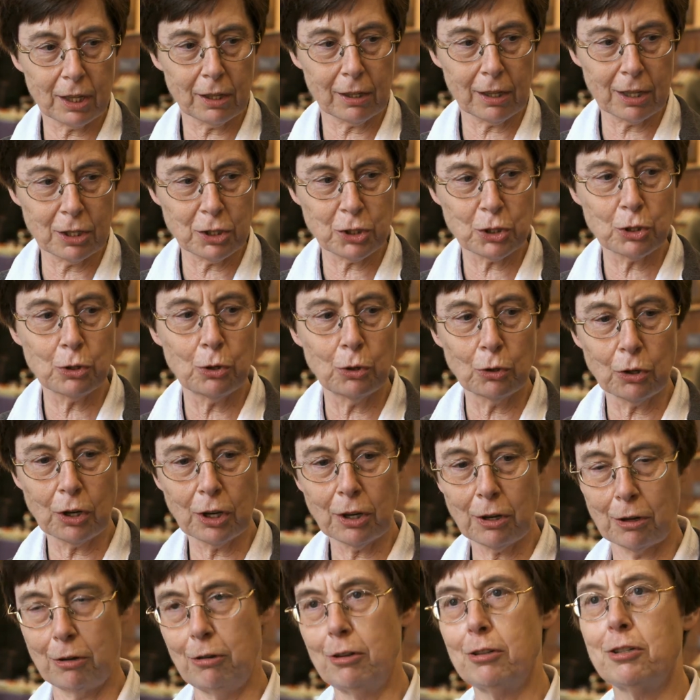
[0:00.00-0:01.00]

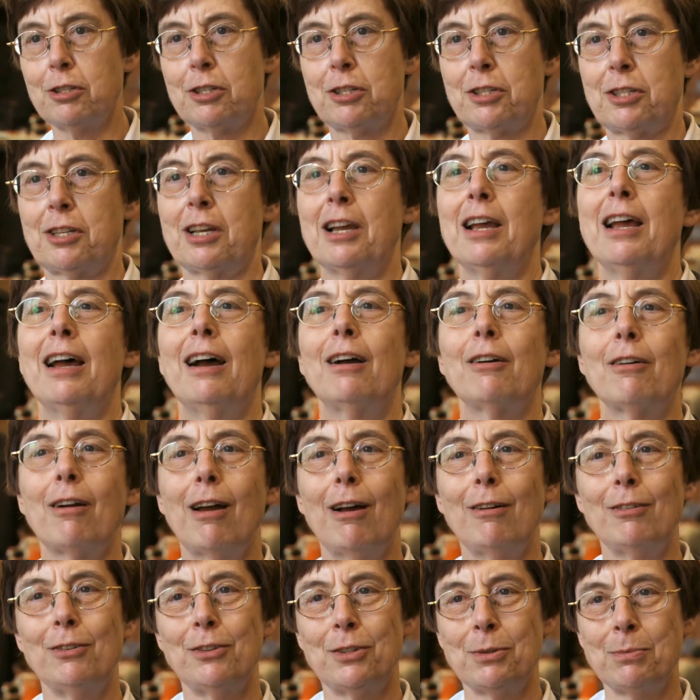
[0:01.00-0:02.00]
Christologikos
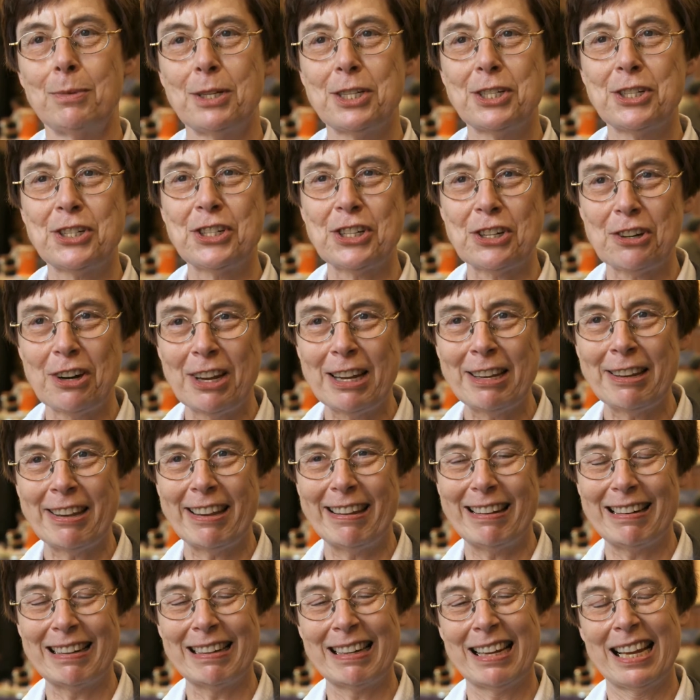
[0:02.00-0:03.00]
around the
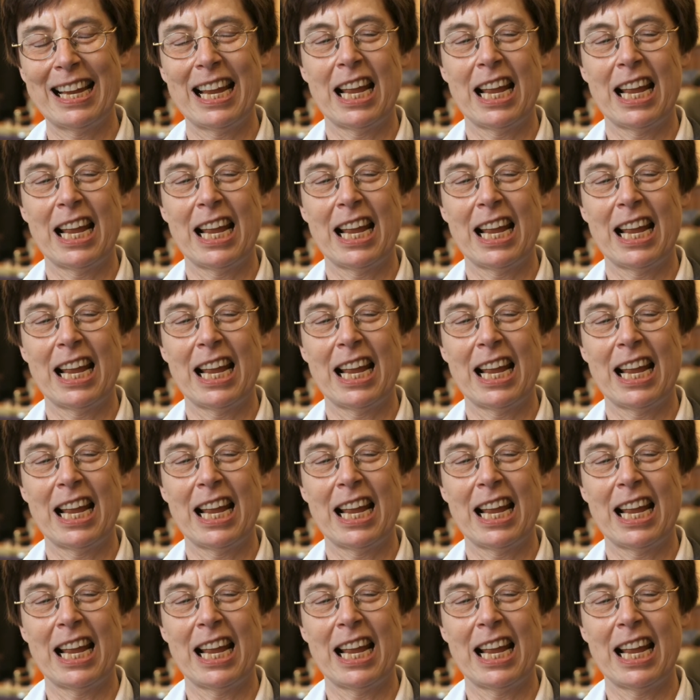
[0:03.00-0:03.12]
Mediterranean